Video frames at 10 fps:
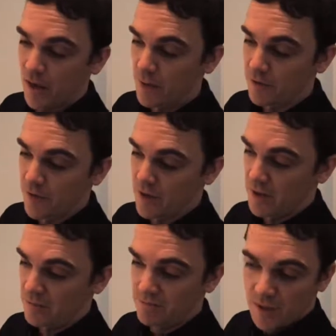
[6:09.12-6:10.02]
I'm
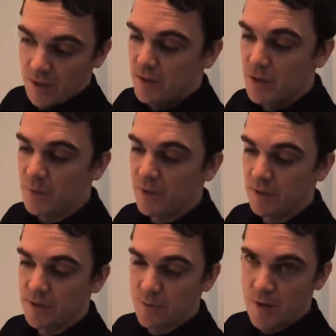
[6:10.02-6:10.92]
finding
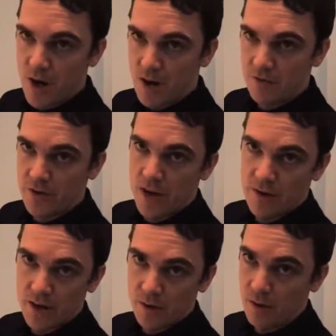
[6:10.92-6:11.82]
typically it's maybe half an
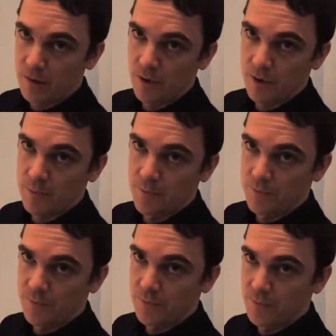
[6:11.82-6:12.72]
hour longer.
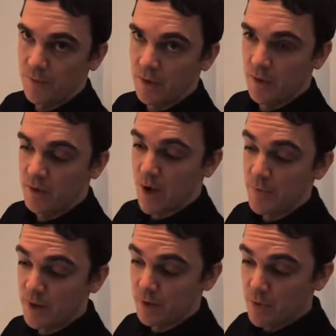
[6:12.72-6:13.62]

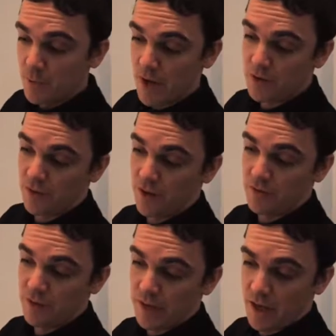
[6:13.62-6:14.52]
I'm getting more battery
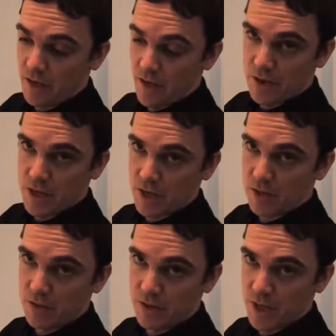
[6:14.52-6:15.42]
life than I get on OS
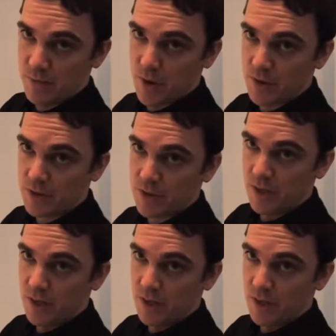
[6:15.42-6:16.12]
X on the same box.